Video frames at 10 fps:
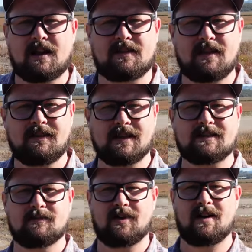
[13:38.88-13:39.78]
I think
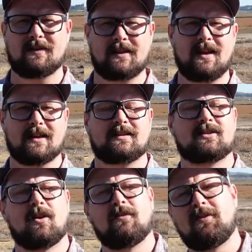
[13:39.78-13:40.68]
that's about it.
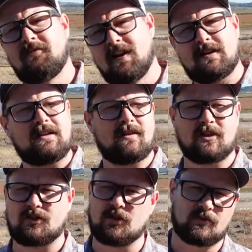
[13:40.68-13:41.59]
So if you found any of
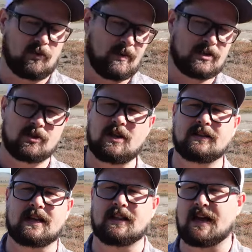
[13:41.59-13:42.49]
this useful, make sure you
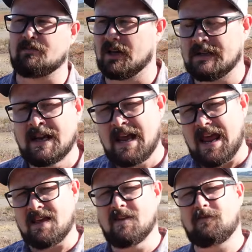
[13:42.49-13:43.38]
hit that like button.
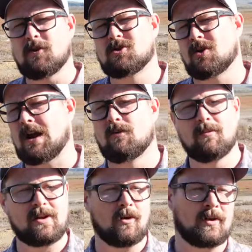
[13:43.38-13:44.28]
In the future, I will
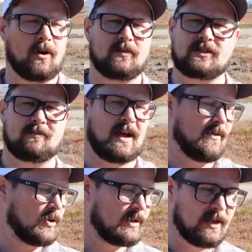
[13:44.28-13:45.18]
be going over some
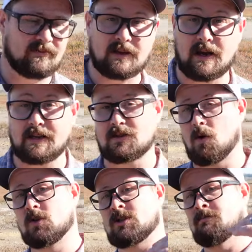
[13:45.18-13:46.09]
other gift guides
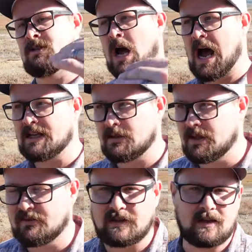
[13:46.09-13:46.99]
or some not
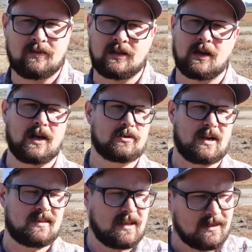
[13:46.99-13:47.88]
gift giving guides,
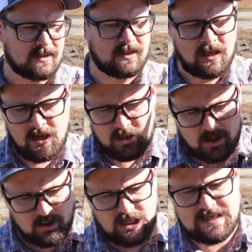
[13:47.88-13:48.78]
right? Things that
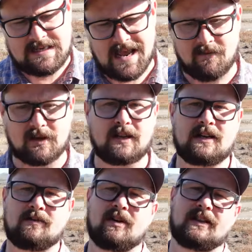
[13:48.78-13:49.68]
you should never get
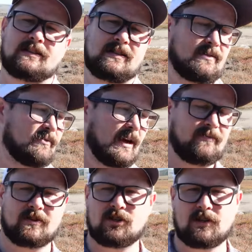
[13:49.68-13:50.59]
anybody that's in the fly
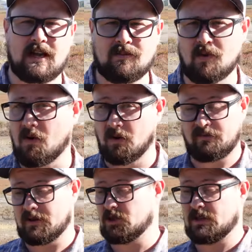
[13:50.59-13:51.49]
fishing game
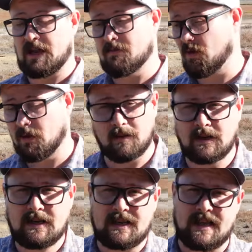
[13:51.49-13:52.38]
or
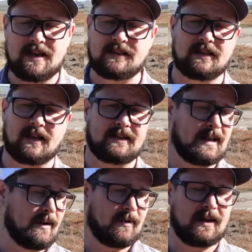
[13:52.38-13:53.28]
anything like
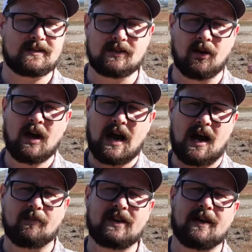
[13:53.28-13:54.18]
that, right? So
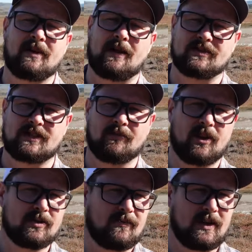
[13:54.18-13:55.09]
I'll be coming out with some of
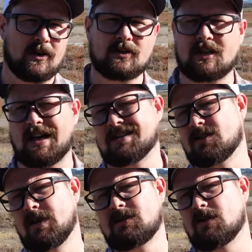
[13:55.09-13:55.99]
those videos.
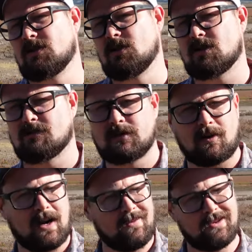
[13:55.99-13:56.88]
So make sure that you
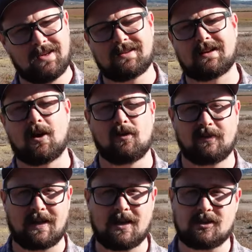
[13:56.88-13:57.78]
subscribe and hit that
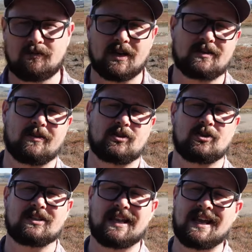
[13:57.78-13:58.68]
notification bell so that
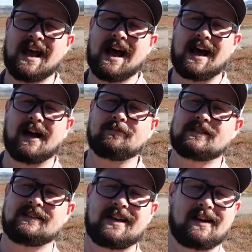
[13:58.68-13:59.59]
you stay up
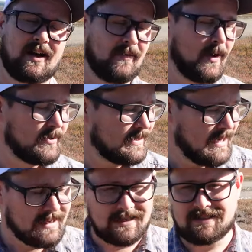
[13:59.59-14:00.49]
to date on those.
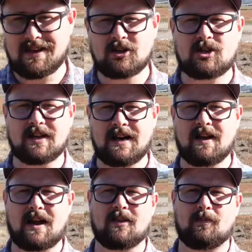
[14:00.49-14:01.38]
Consider checking
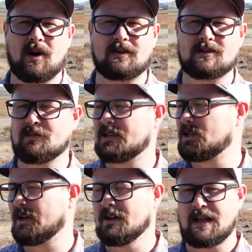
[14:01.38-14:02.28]
out other parts of my
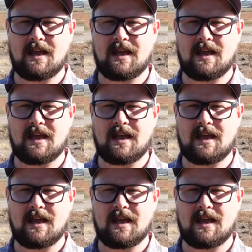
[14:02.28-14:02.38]
channel.